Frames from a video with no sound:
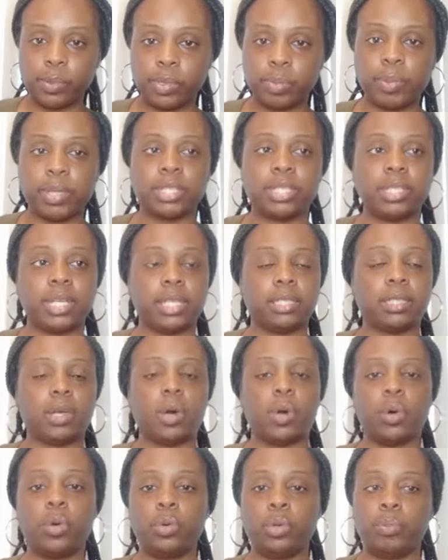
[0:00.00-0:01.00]
especially like the
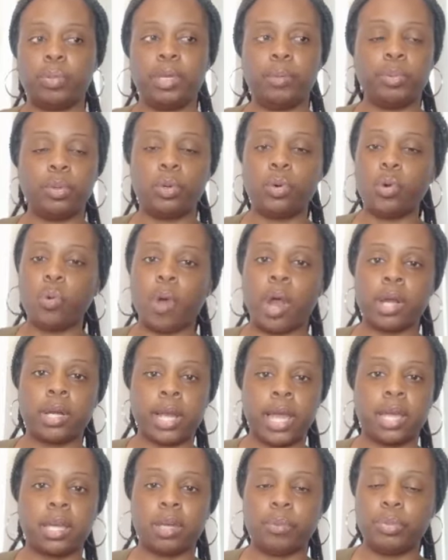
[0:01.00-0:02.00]
older people who are
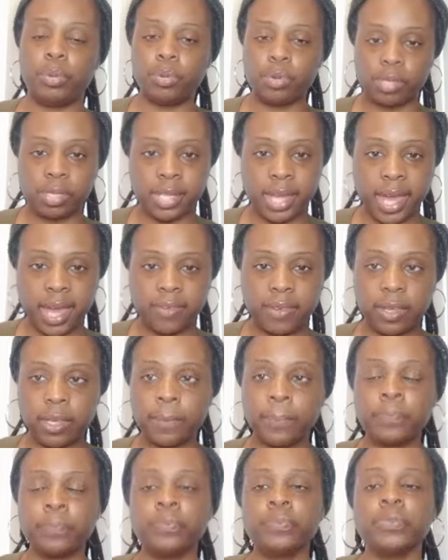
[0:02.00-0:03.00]
not computer savvy.